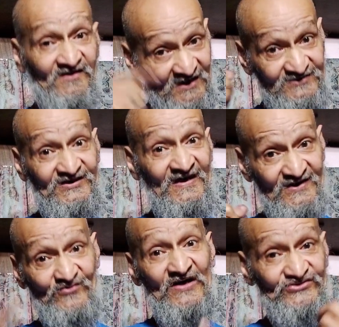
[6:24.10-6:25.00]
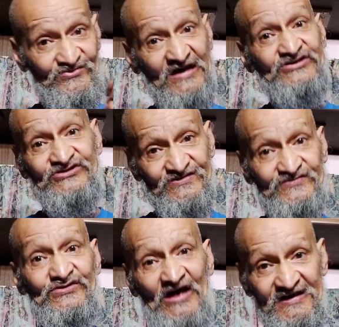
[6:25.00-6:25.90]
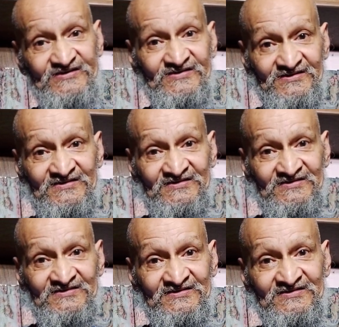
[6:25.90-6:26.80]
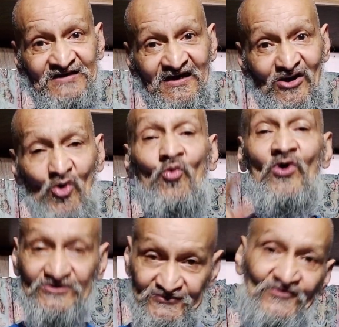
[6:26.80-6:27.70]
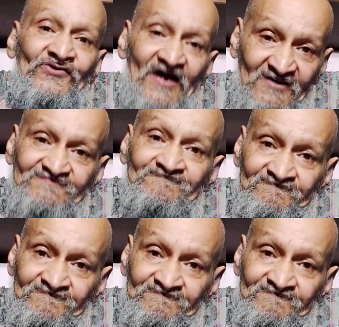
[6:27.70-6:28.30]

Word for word: the death and resurrection of Christ was for that.